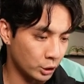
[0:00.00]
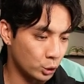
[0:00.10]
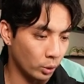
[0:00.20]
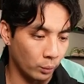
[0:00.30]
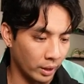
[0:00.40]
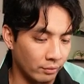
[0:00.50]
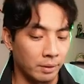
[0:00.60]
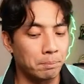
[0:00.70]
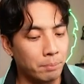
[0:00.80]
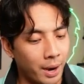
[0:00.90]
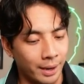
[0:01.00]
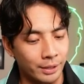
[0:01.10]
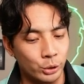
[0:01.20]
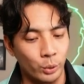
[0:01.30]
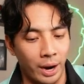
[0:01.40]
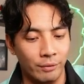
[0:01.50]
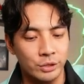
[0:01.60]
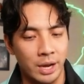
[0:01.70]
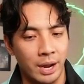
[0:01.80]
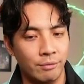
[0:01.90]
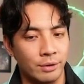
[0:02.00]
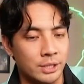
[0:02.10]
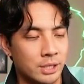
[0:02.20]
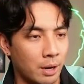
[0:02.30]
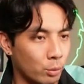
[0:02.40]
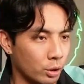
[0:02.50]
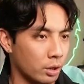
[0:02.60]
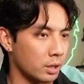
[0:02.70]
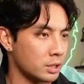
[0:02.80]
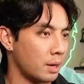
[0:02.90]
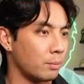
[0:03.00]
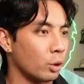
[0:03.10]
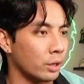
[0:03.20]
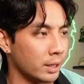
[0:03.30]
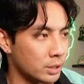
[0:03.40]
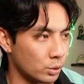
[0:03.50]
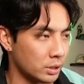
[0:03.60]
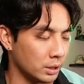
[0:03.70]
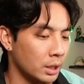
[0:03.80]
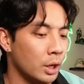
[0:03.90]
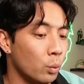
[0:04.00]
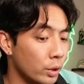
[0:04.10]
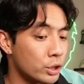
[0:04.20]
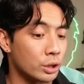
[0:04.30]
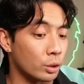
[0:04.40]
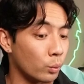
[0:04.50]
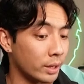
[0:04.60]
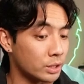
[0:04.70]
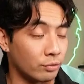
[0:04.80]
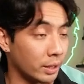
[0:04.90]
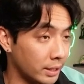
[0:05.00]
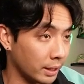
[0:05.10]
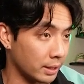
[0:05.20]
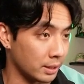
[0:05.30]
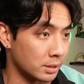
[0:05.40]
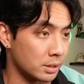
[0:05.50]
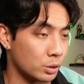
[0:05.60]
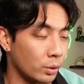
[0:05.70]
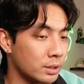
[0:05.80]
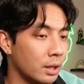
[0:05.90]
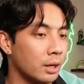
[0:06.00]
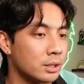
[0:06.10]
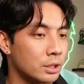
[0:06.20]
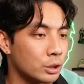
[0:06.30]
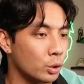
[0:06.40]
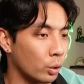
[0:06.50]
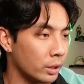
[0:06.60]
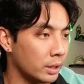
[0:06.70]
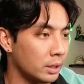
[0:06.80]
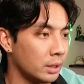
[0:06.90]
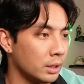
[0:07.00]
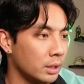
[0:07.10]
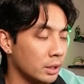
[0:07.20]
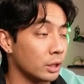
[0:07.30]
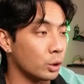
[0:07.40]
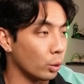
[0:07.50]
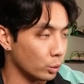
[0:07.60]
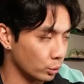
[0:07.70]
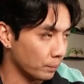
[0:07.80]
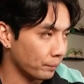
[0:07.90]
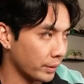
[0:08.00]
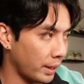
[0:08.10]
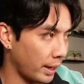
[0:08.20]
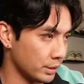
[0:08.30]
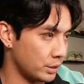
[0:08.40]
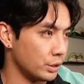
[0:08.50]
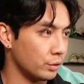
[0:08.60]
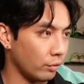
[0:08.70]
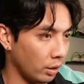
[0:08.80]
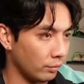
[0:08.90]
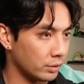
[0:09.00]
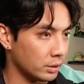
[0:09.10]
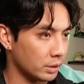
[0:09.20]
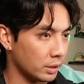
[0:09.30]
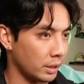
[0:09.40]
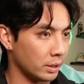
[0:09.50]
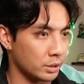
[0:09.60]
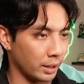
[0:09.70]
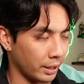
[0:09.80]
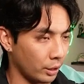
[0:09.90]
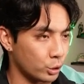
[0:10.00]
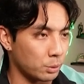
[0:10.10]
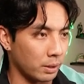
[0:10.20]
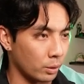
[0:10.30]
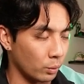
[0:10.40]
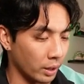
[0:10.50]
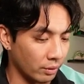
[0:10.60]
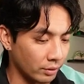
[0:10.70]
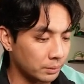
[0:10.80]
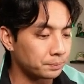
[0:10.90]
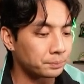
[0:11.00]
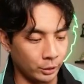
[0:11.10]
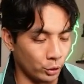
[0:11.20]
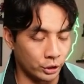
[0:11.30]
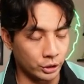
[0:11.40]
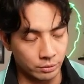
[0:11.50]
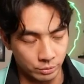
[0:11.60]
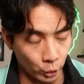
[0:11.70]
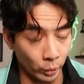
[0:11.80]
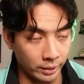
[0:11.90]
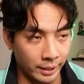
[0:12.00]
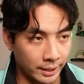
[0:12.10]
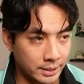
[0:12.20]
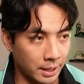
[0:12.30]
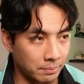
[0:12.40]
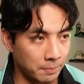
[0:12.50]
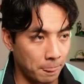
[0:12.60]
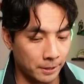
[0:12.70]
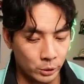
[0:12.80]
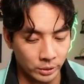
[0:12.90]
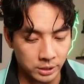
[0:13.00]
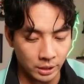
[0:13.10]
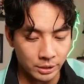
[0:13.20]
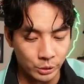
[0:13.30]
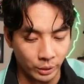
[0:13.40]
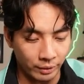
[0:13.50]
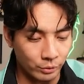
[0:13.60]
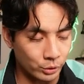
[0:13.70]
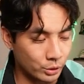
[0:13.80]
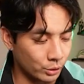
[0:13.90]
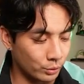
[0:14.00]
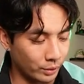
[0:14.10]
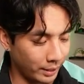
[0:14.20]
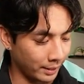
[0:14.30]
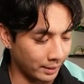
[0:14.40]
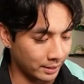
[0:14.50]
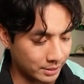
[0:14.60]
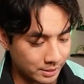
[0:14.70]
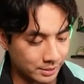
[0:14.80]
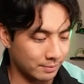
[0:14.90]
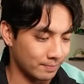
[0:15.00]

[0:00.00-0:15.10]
can do it whenever. But you have to have a Cyborg on top or an SOC, which the rest of our deck is. So as long as the Doru has Digivolved into like Airdramon or whatever, you can just do it anytime. So as long as you have those 2 and this,